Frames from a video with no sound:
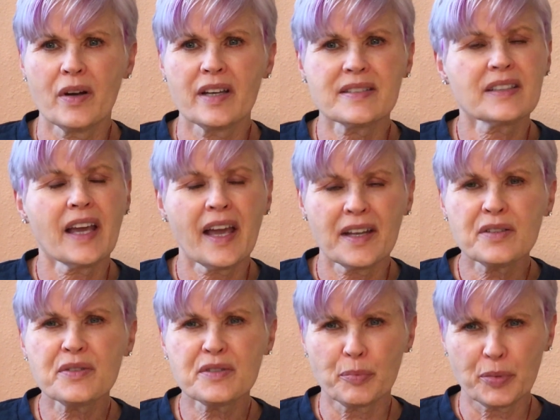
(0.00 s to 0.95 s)
as
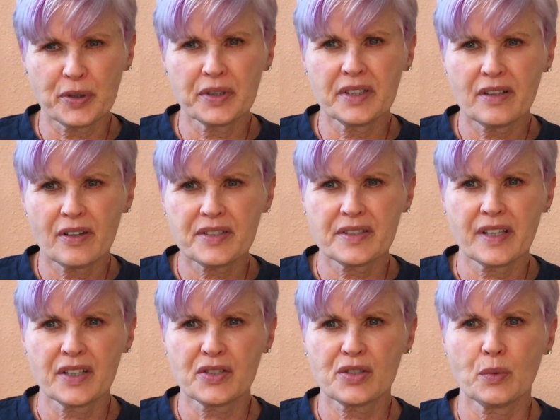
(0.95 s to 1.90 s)
candles burn in our
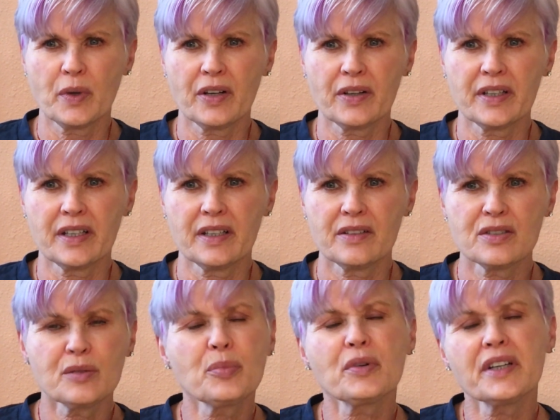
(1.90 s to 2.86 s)
sanctuary
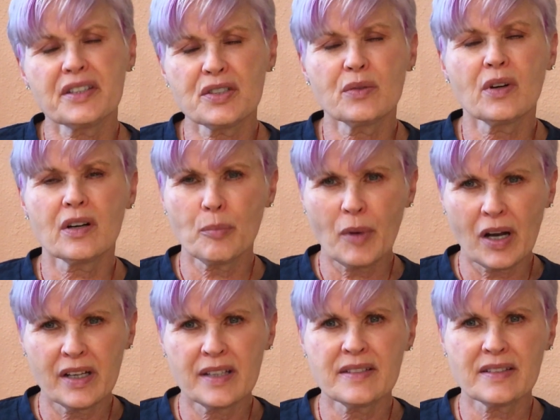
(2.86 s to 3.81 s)
to bring to our
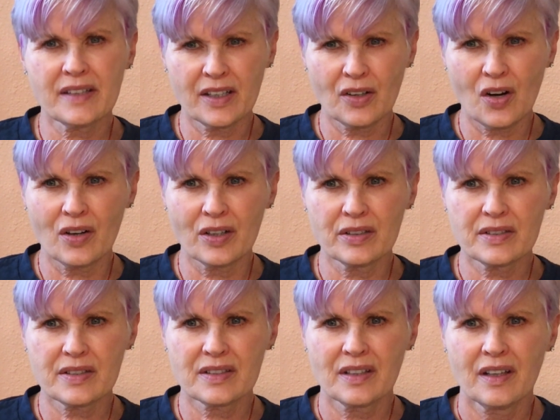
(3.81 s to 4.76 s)
minds and
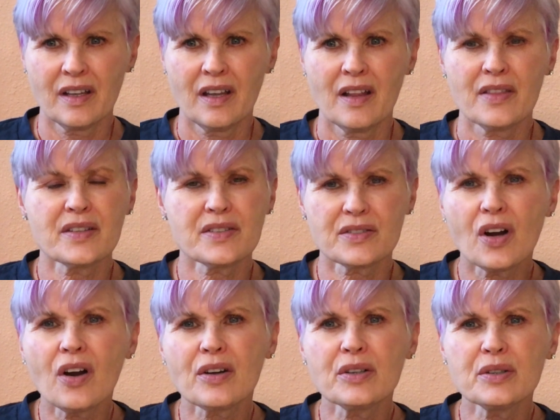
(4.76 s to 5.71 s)
hearts the
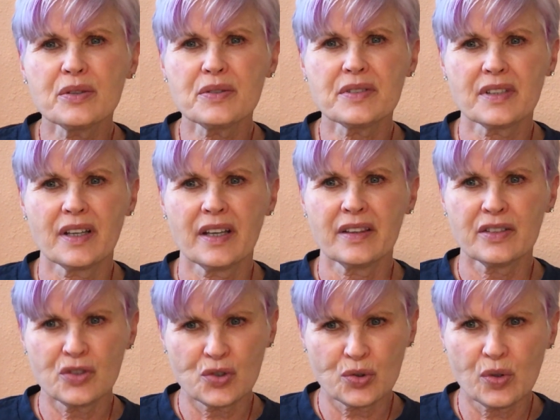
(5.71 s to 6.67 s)
sorrows and the
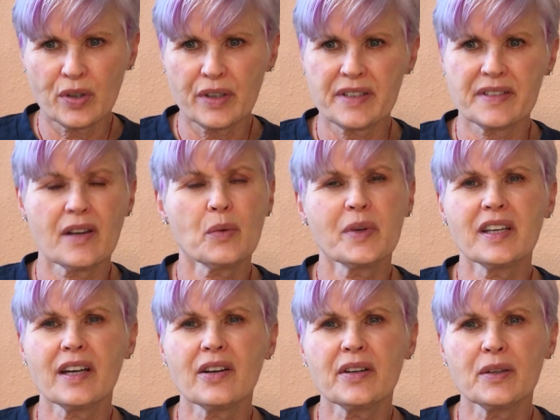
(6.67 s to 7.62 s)
joys that we
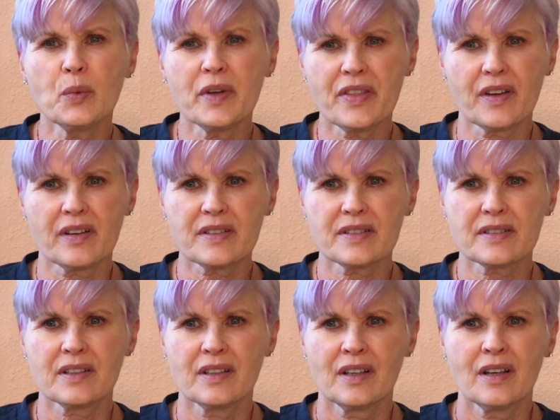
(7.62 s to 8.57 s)
carry with
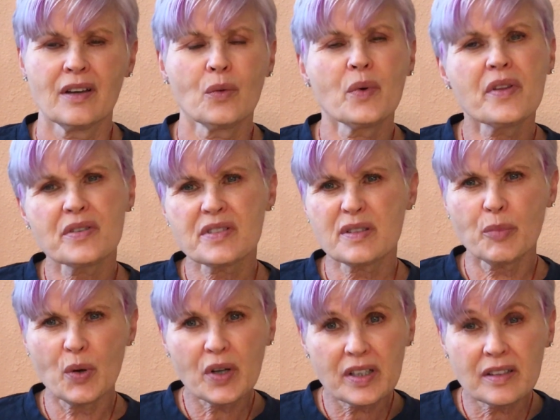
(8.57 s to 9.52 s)
us, whether
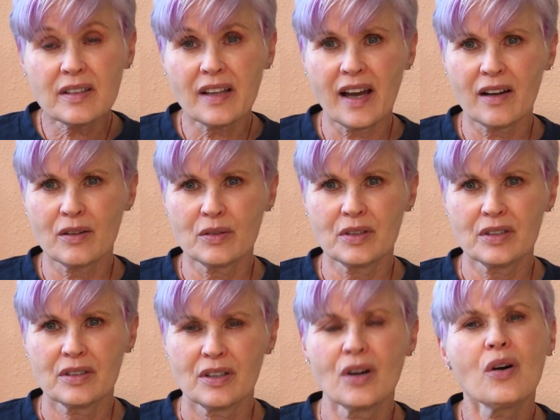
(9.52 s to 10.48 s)
spoken aloud
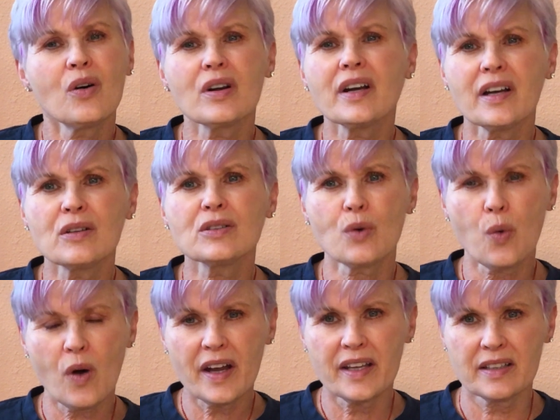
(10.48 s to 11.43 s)
or held
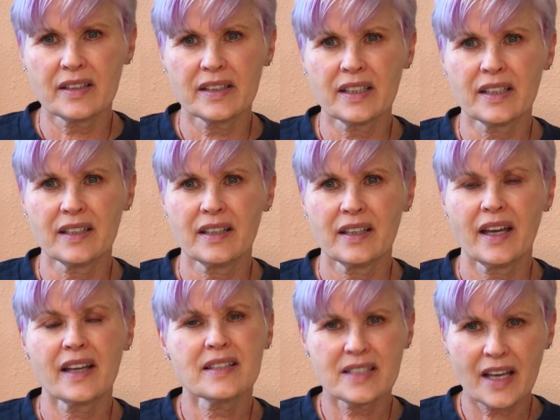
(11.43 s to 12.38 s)
quietly
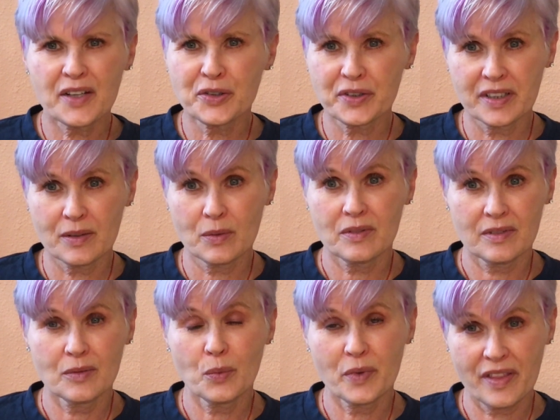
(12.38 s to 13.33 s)
and tenderly
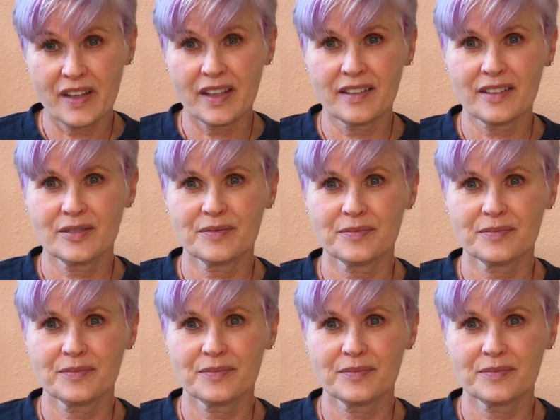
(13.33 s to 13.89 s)
within.